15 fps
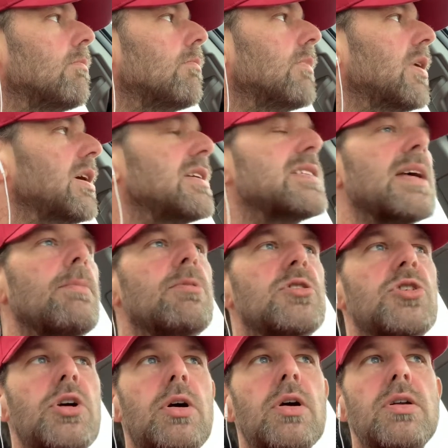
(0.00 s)
He said, but
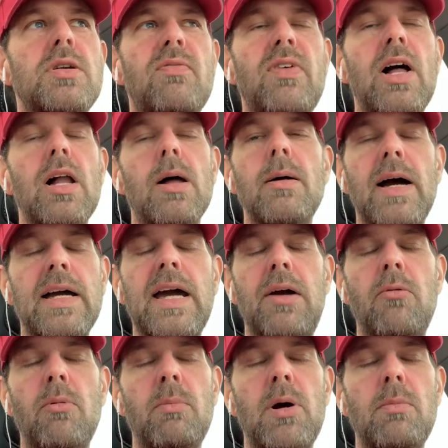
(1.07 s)
you could develop, I can't
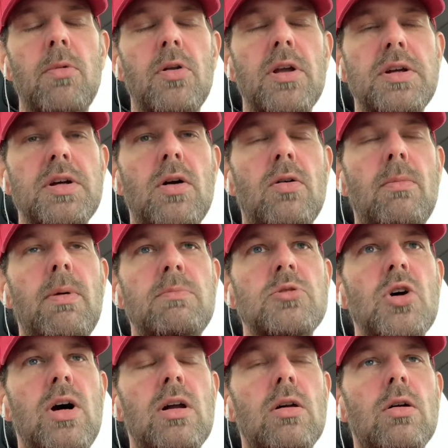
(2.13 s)
remember the term I'm
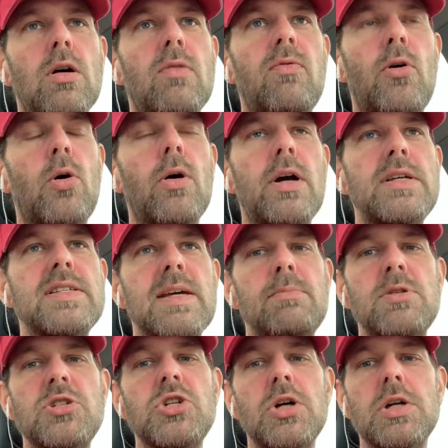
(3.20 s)
trying to look for. He said,
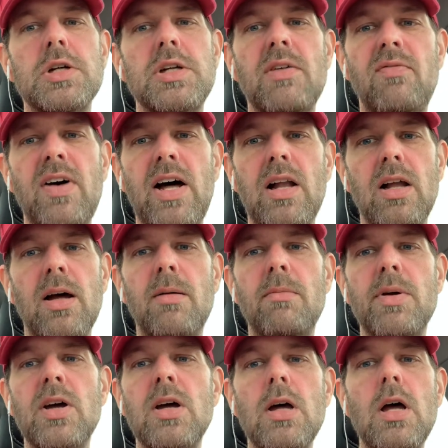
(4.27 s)
but you could develop
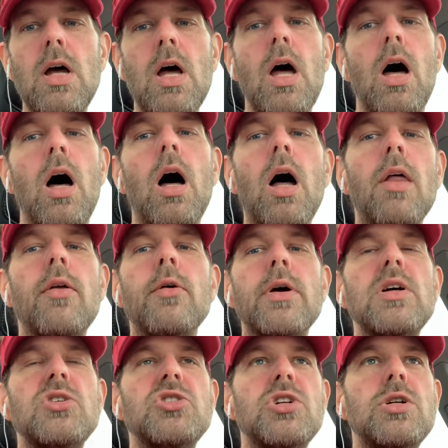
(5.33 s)
other
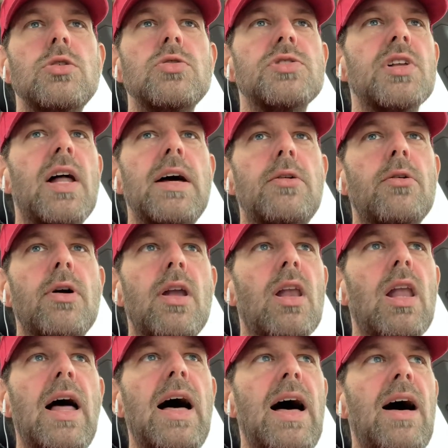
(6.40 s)
issues later in
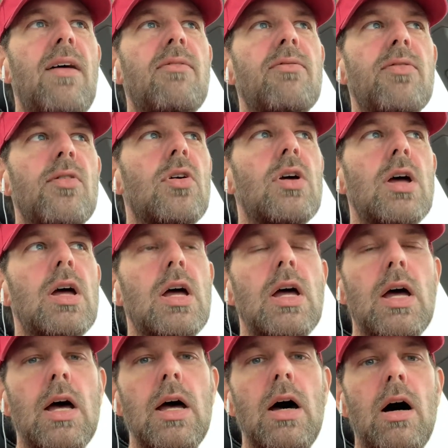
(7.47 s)
life
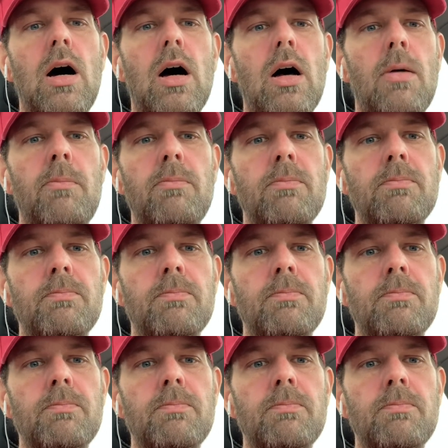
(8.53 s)
that